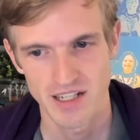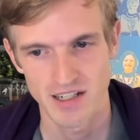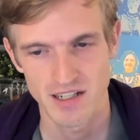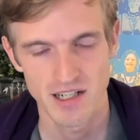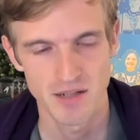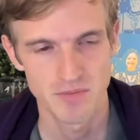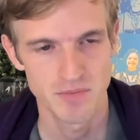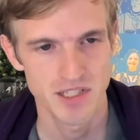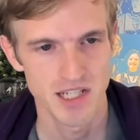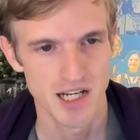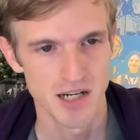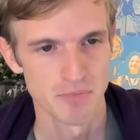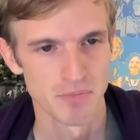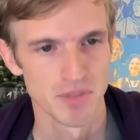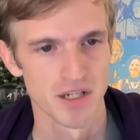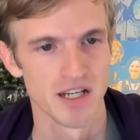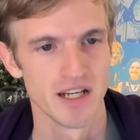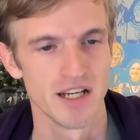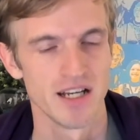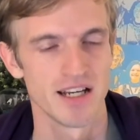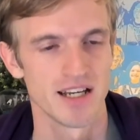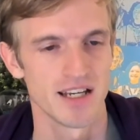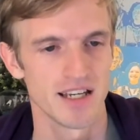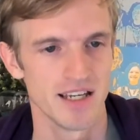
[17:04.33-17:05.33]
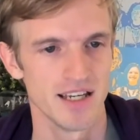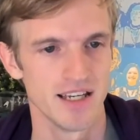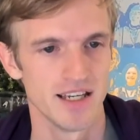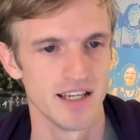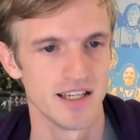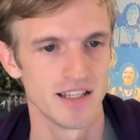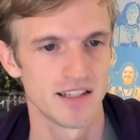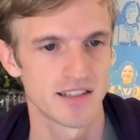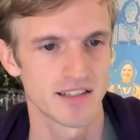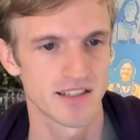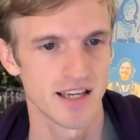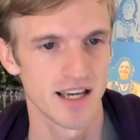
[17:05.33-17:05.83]
comes up,
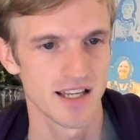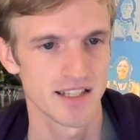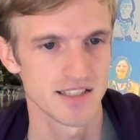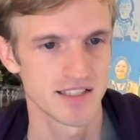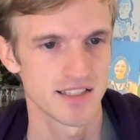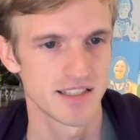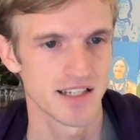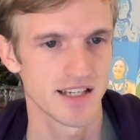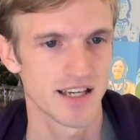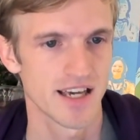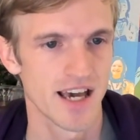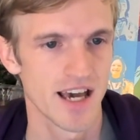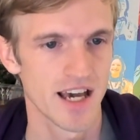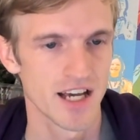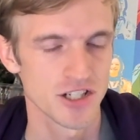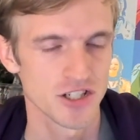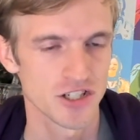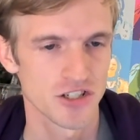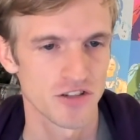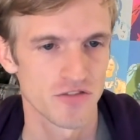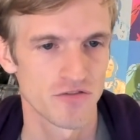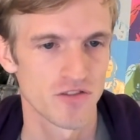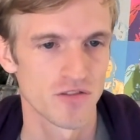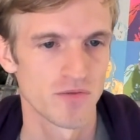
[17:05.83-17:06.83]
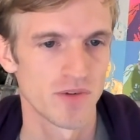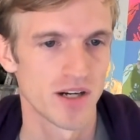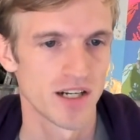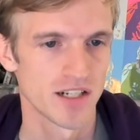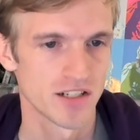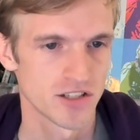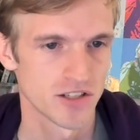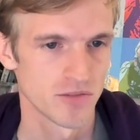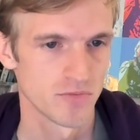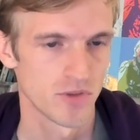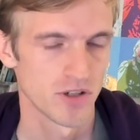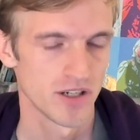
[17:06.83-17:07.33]
it gets the cache from
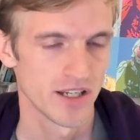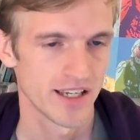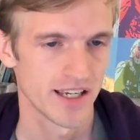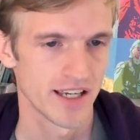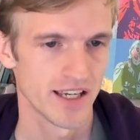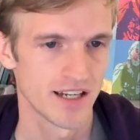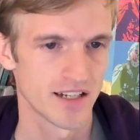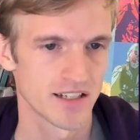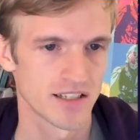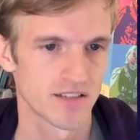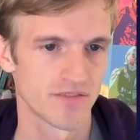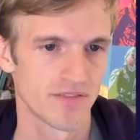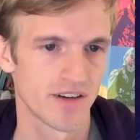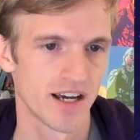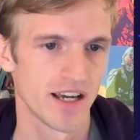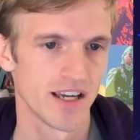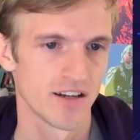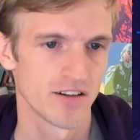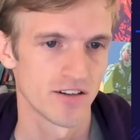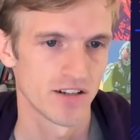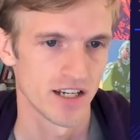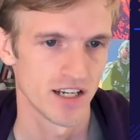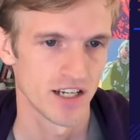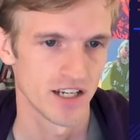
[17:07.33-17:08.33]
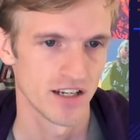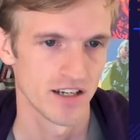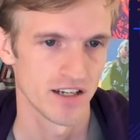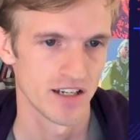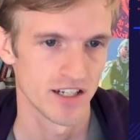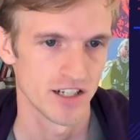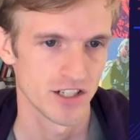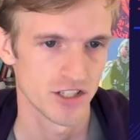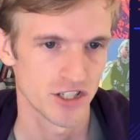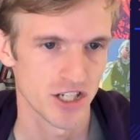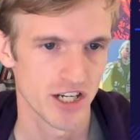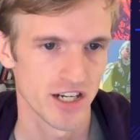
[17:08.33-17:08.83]
other symbolicators via
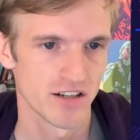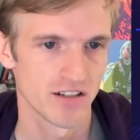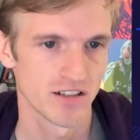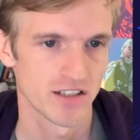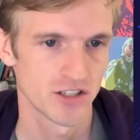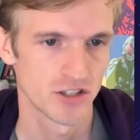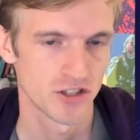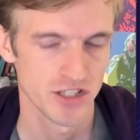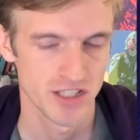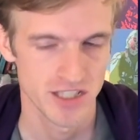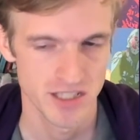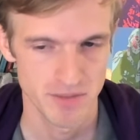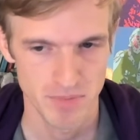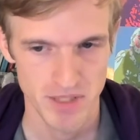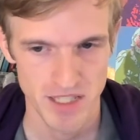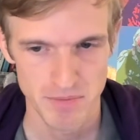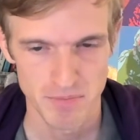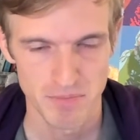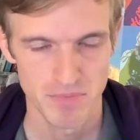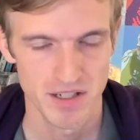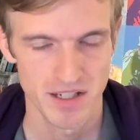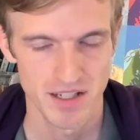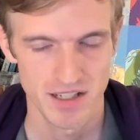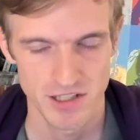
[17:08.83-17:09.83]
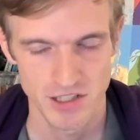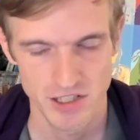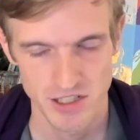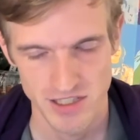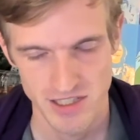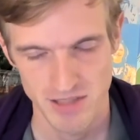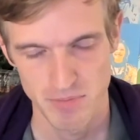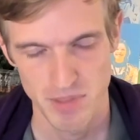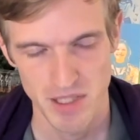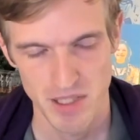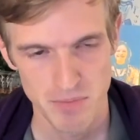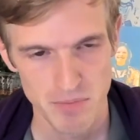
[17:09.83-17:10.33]
a, a shared GCP, uh,
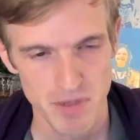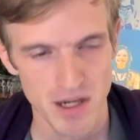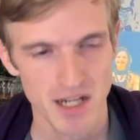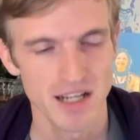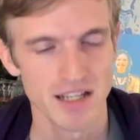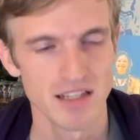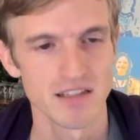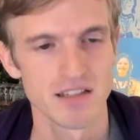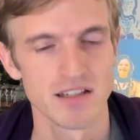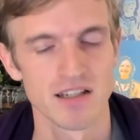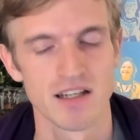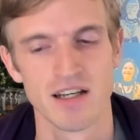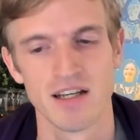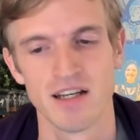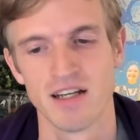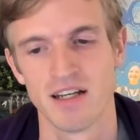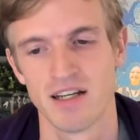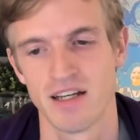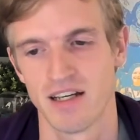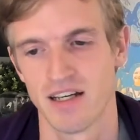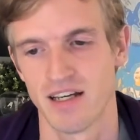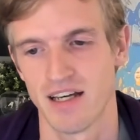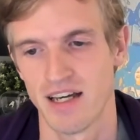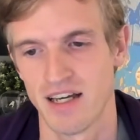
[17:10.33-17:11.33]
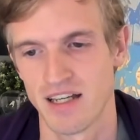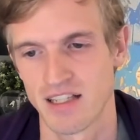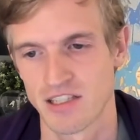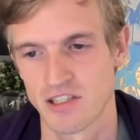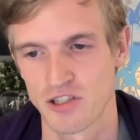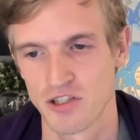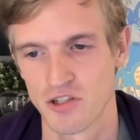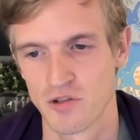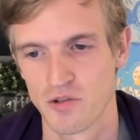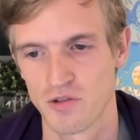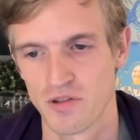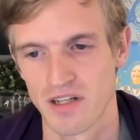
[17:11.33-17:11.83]
GCP packet. And
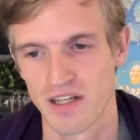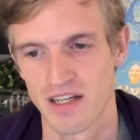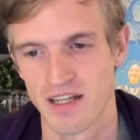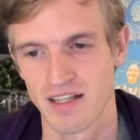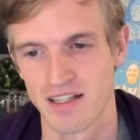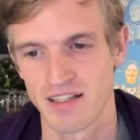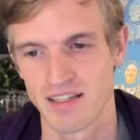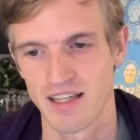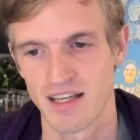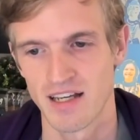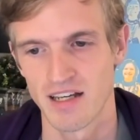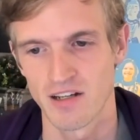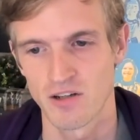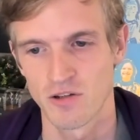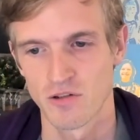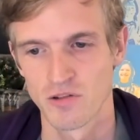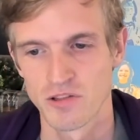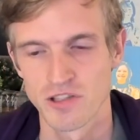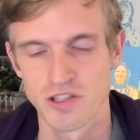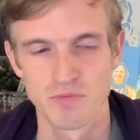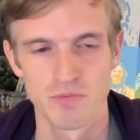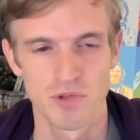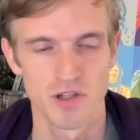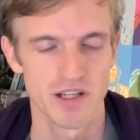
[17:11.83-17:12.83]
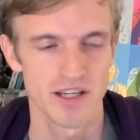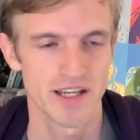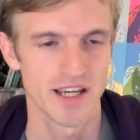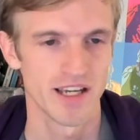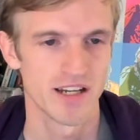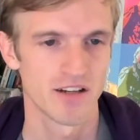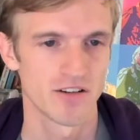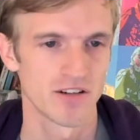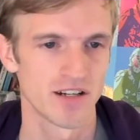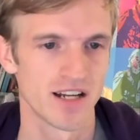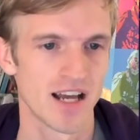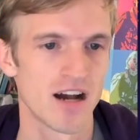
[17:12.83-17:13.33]
so the cold
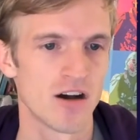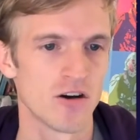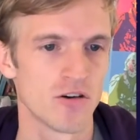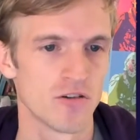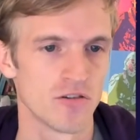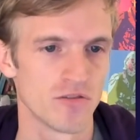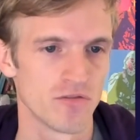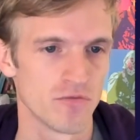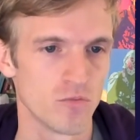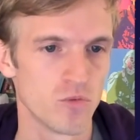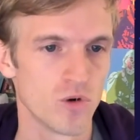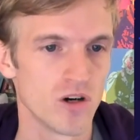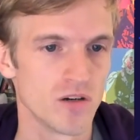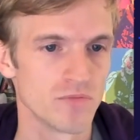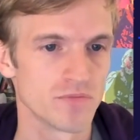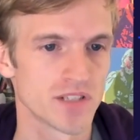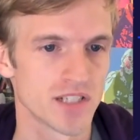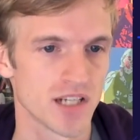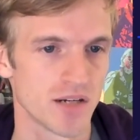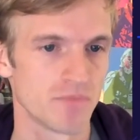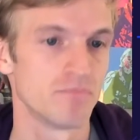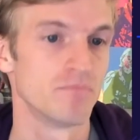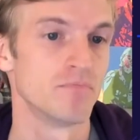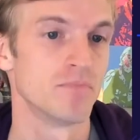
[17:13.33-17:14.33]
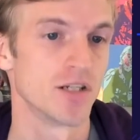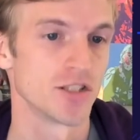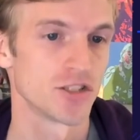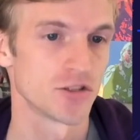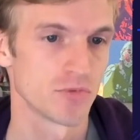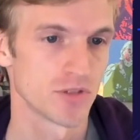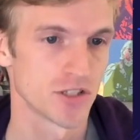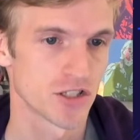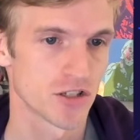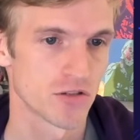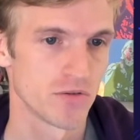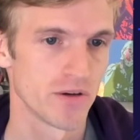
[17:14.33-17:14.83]
symbolicator now warms up much,
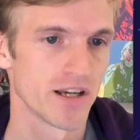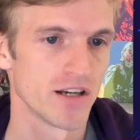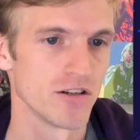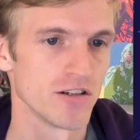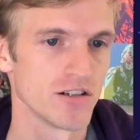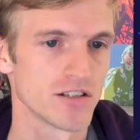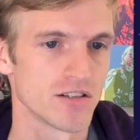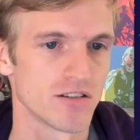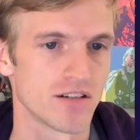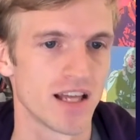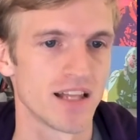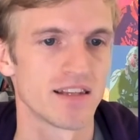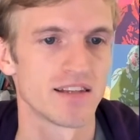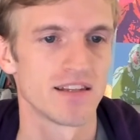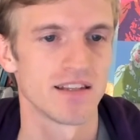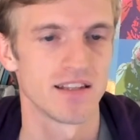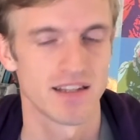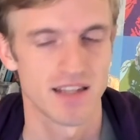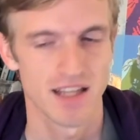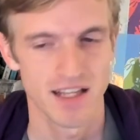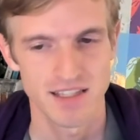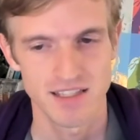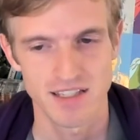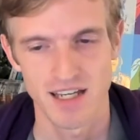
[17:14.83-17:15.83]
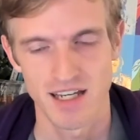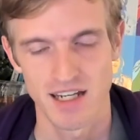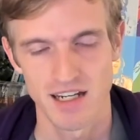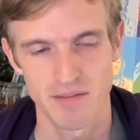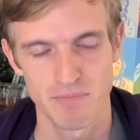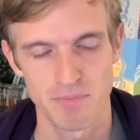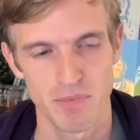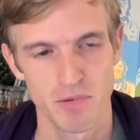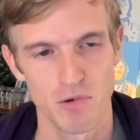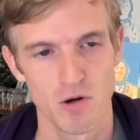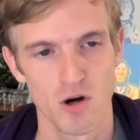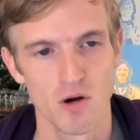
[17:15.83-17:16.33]
much quicker, so that that
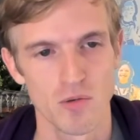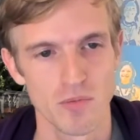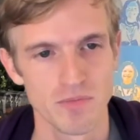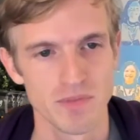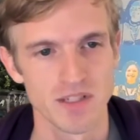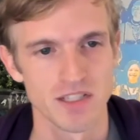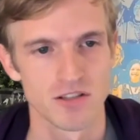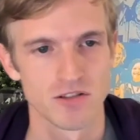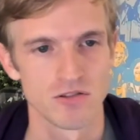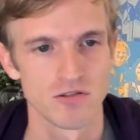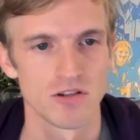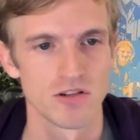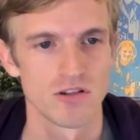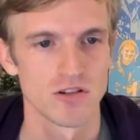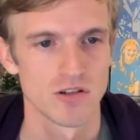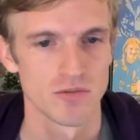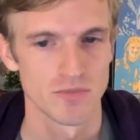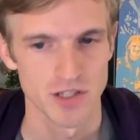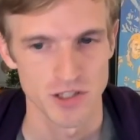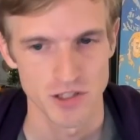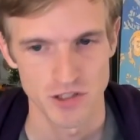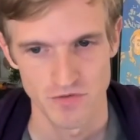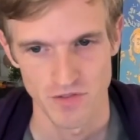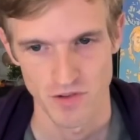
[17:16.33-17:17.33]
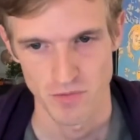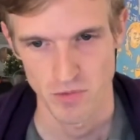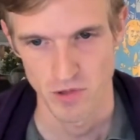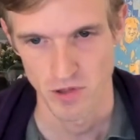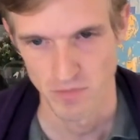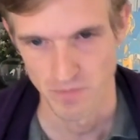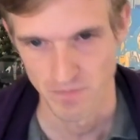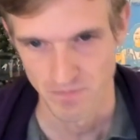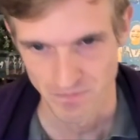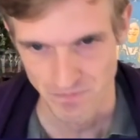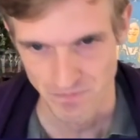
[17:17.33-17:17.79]
scaling problem is no longer much of a problem.